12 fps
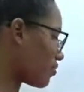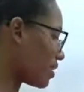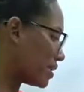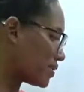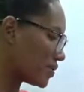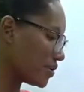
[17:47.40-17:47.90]
All
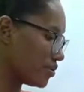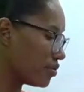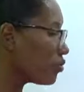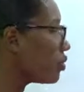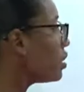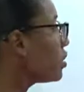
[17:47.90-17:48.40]
right, so
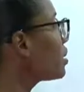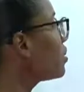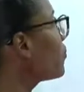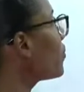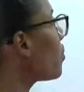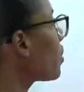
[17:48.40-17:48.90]
we're
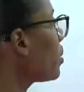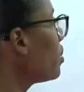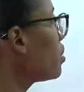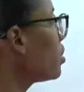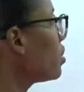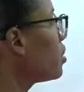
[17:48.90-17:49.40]
looking for,
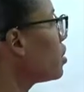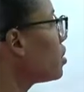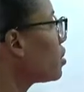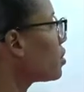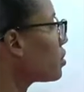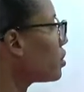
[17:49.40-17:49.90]

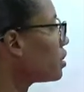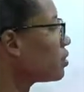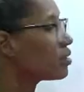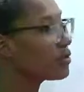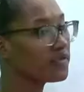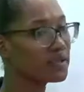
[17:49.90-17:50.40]
in
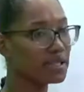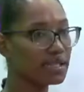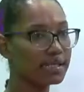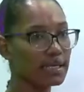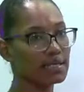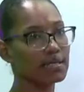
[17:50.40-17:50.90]
order for
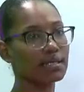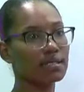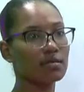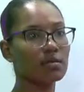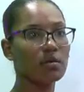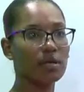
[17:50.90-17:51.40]
this sentence
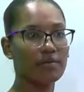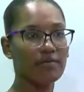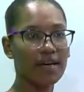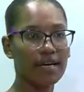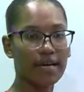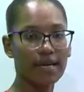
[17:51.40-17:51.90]
to
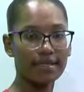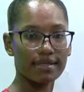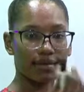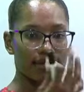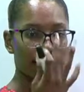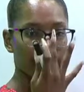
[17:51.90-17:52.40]
qualify
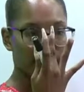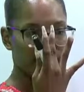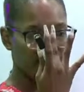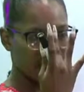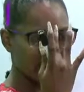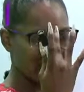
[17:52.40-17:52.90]
as a
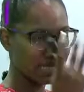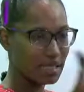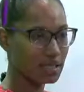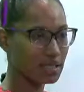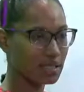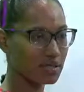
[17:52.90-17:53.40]
simple
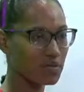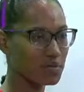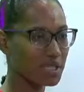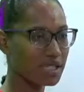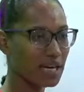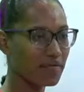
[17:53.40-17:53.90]
sentence, we
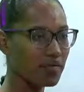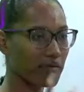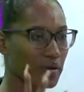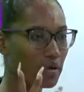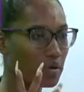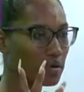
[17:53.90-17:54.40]
must have
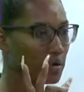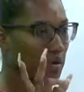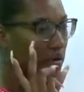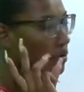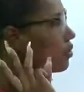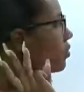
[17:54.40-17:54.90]

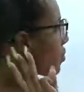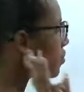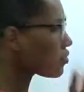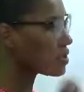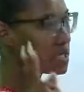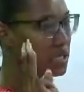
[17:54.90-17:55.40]

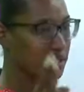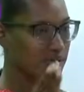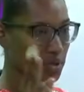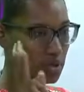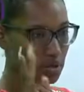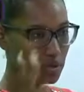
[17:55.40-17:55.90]
three things.
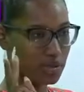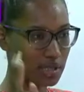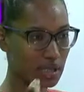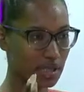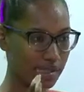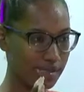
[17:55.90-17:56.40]
What are those
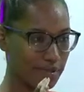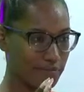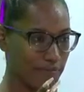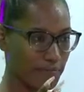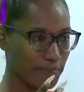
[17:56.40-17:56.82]
things?